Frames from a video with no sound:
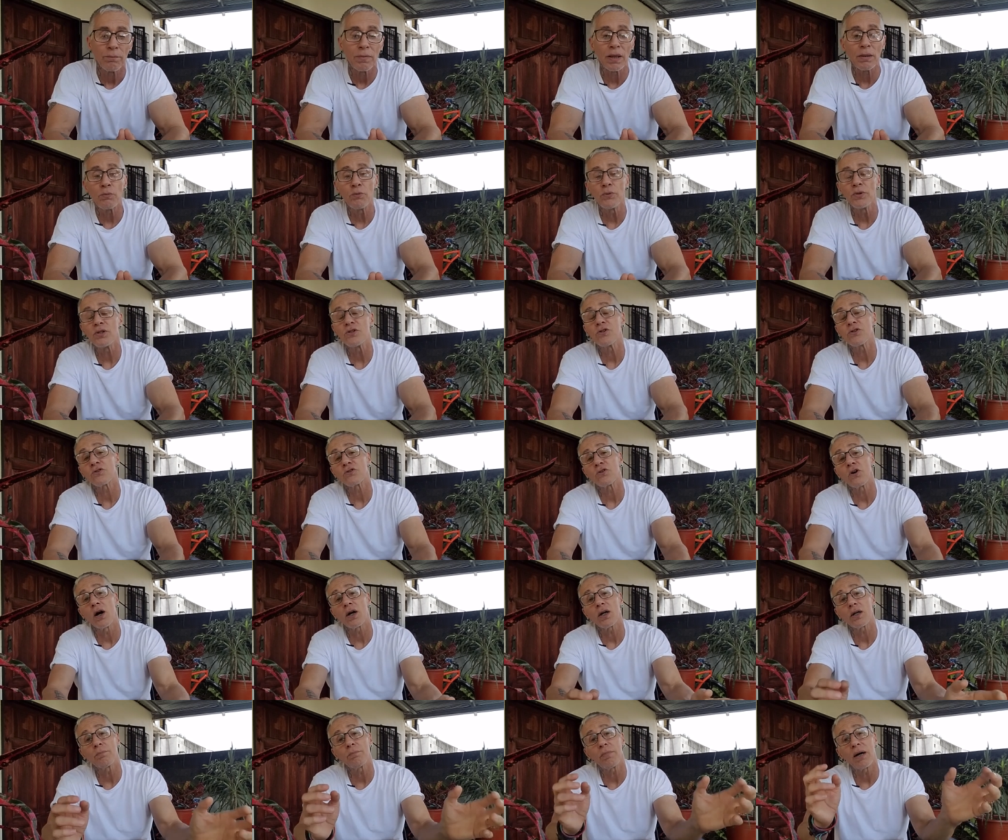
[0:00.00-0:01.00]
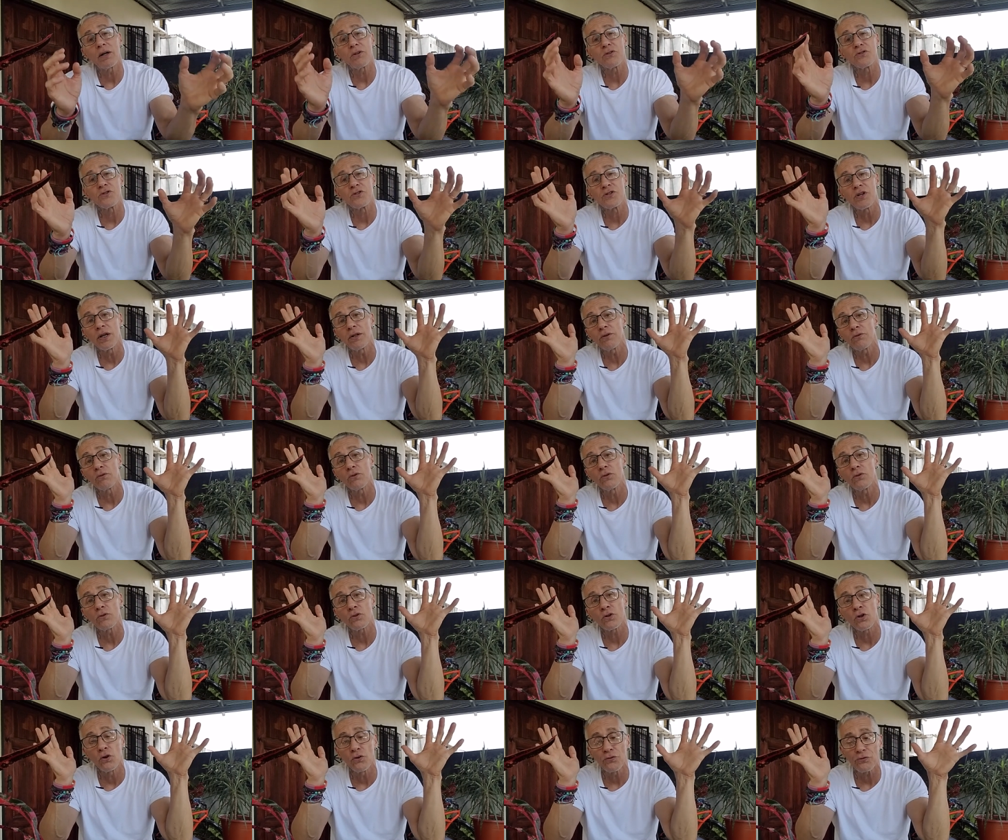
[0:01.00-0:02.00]
Maybe we just talk about
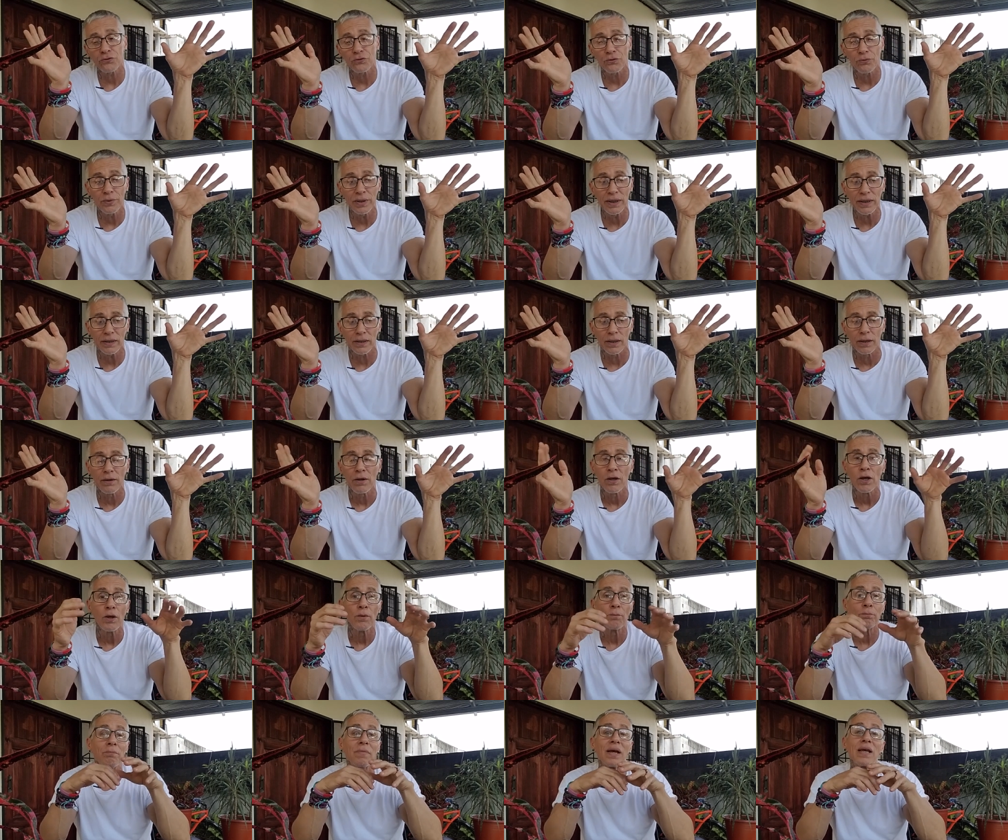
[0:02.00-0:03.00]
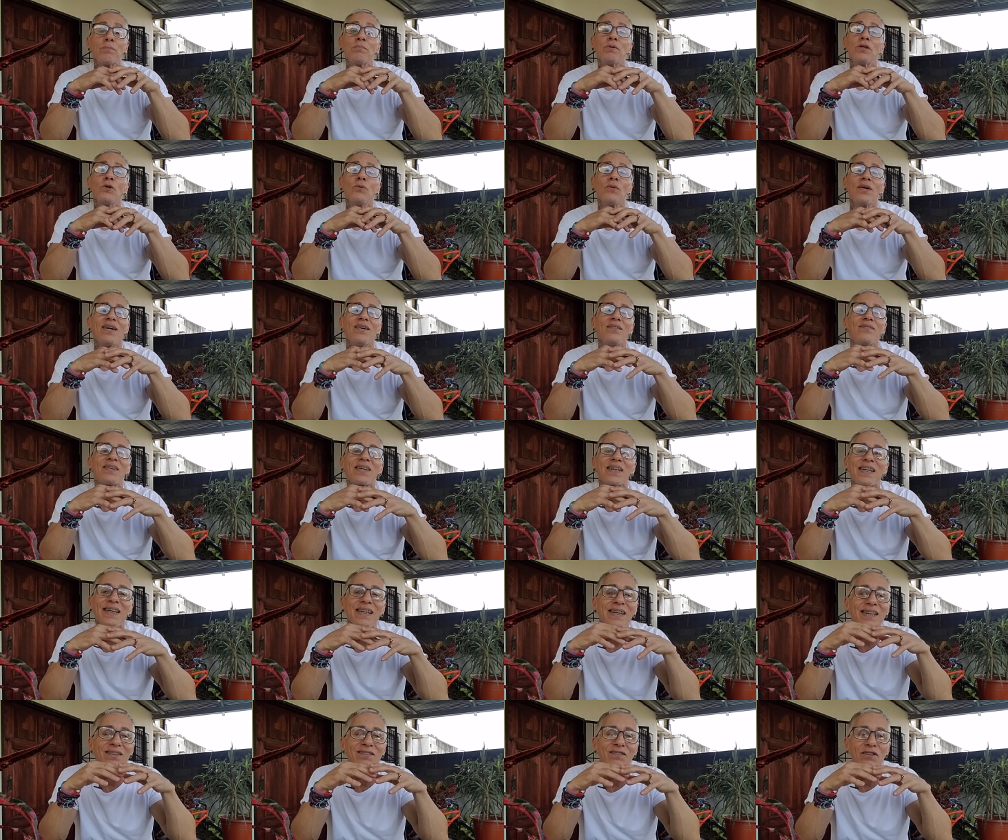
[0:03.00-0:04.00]
general Costa Rica. Maybe you have
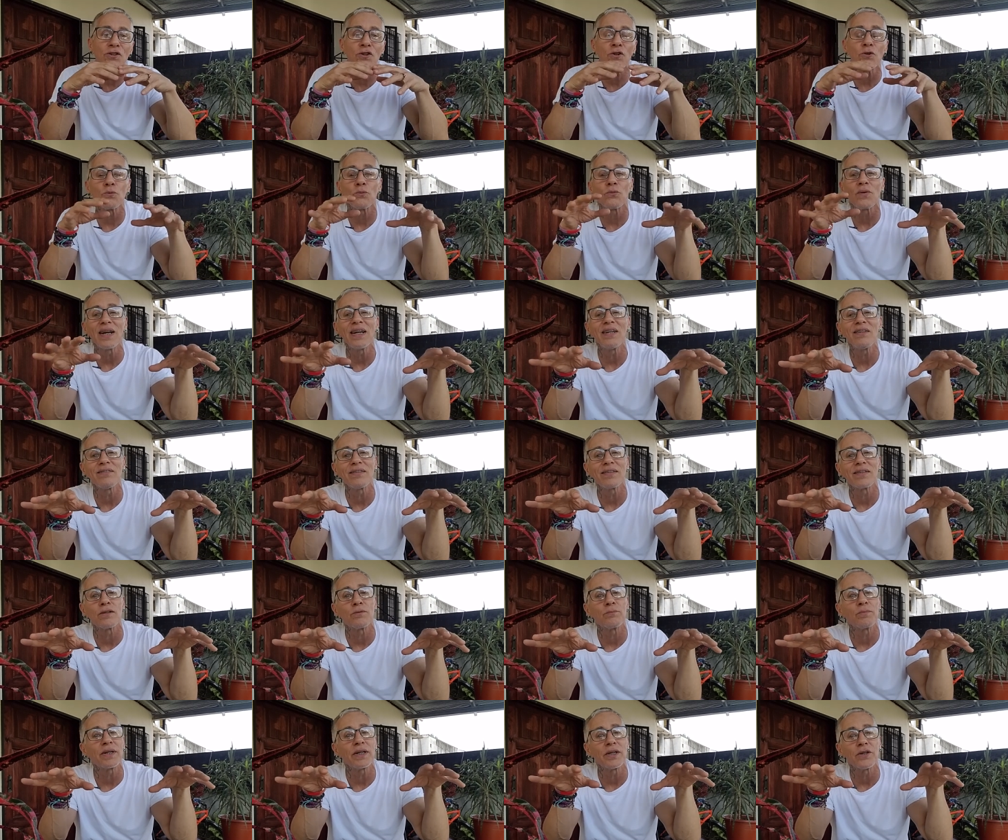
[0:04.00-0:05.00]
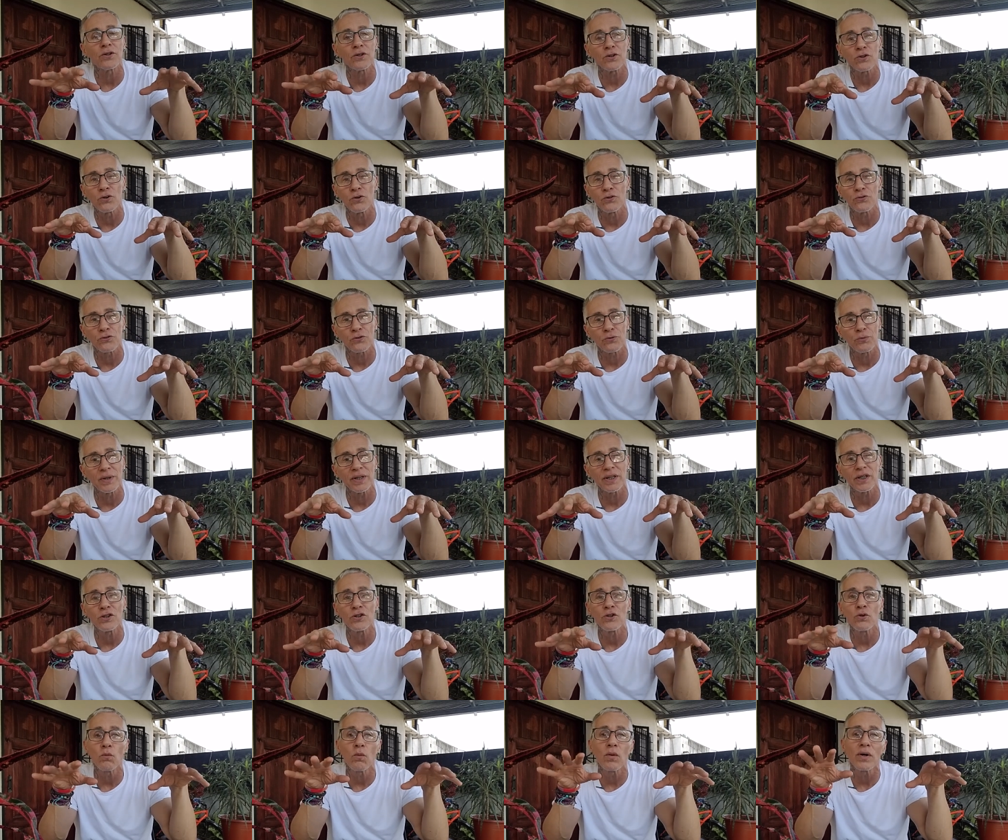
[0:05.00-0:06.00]
kids and you're raising them here in Costa
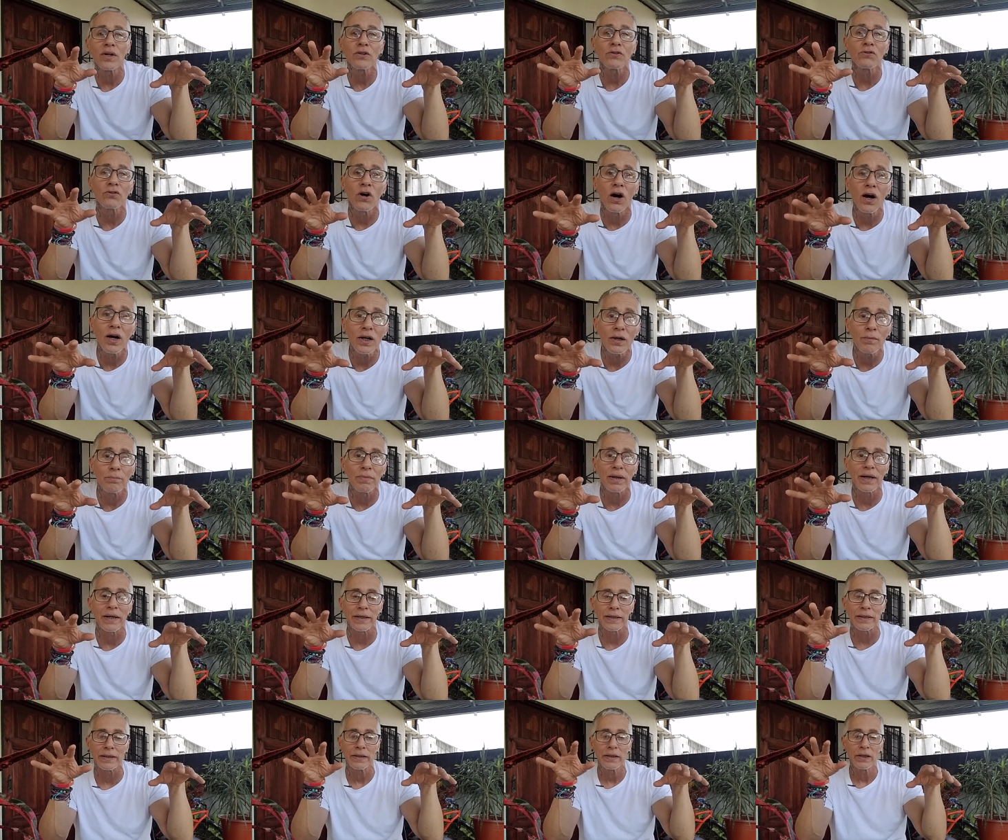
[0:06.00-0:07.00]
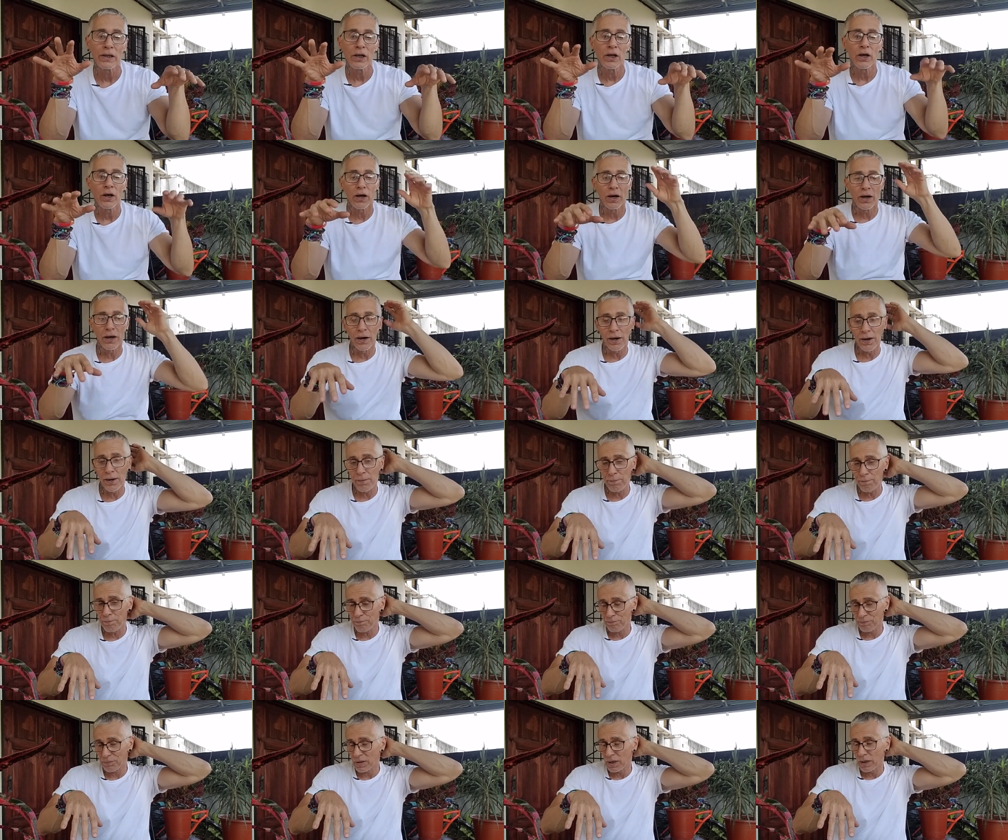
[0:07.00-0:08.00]
Rica and you want to talk about it.
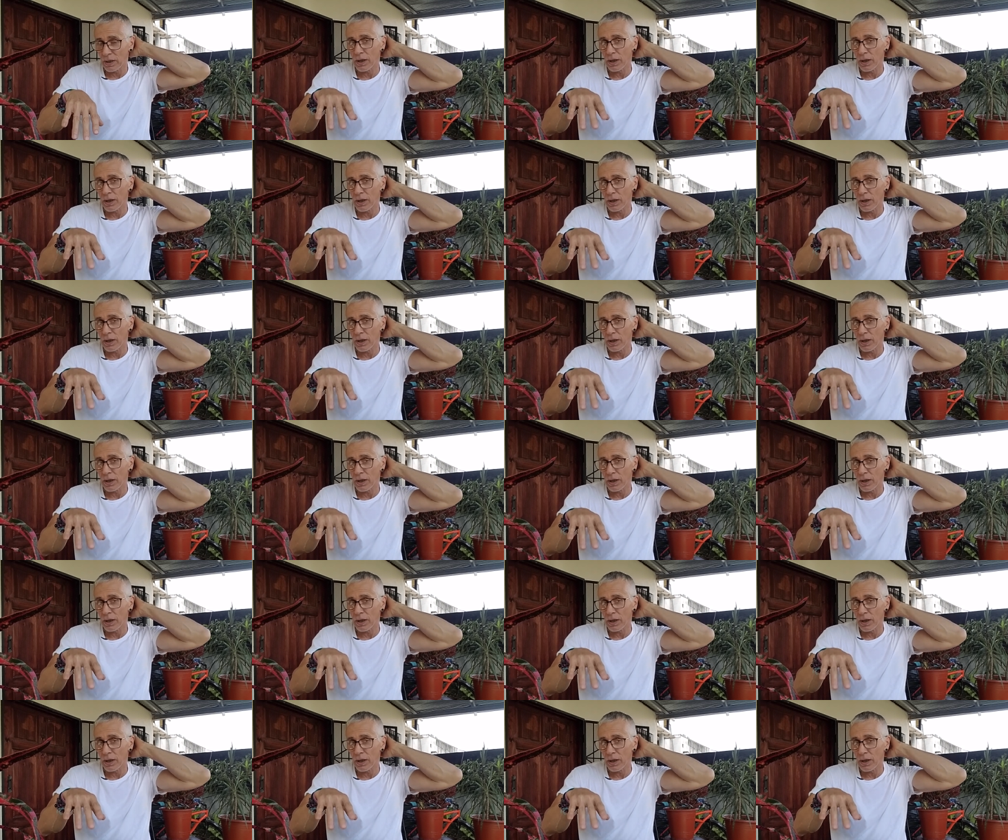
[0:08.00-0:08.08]
Um,